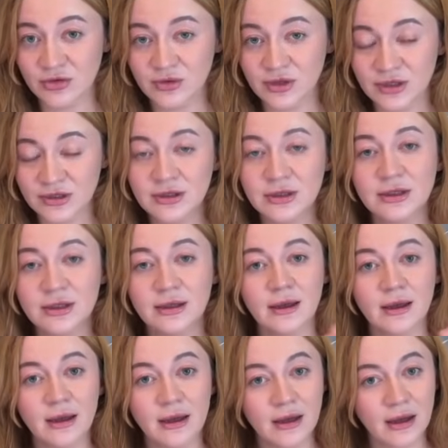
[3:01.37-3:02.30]
risks,
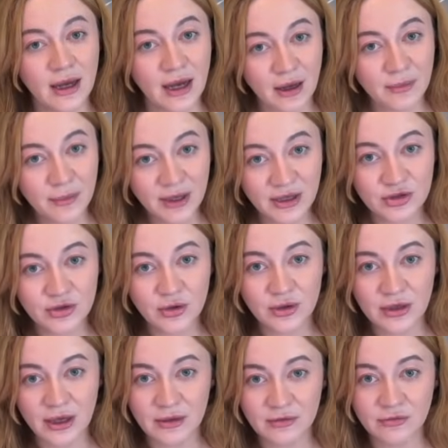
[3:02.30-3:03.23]
make sure
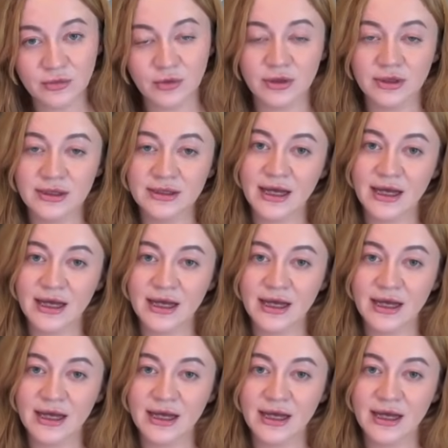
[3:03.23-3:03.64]
that for this